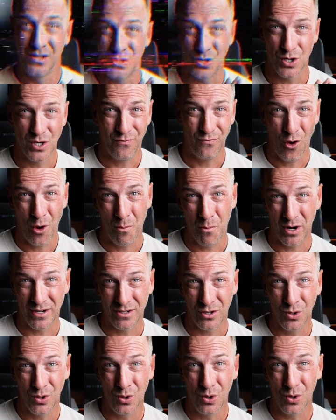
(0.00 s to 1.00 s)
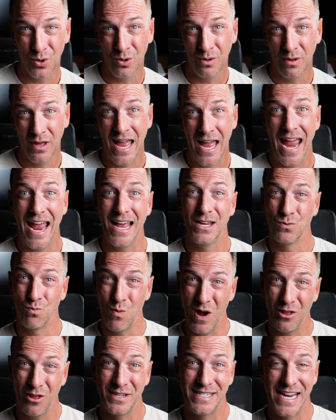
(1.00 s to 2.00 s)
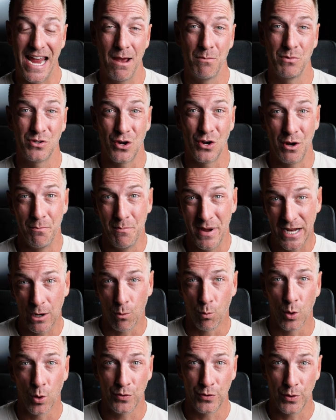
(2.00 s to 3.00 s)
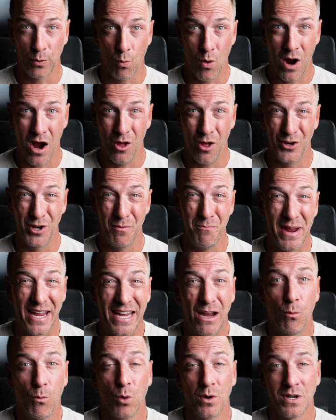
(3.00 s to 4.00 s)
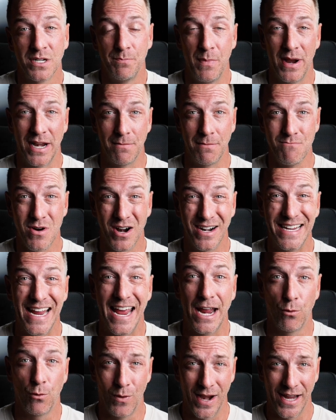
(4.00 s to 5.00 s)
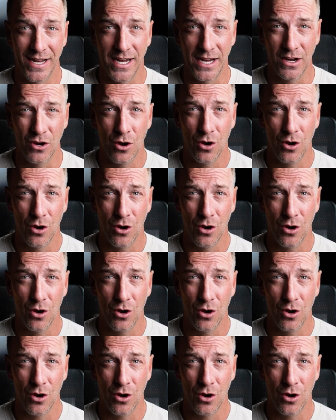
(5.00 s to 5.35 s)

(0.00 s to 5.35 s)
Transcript: search volume on Google as well as Amazon to make it worth your while and to make it worth spending money and ranking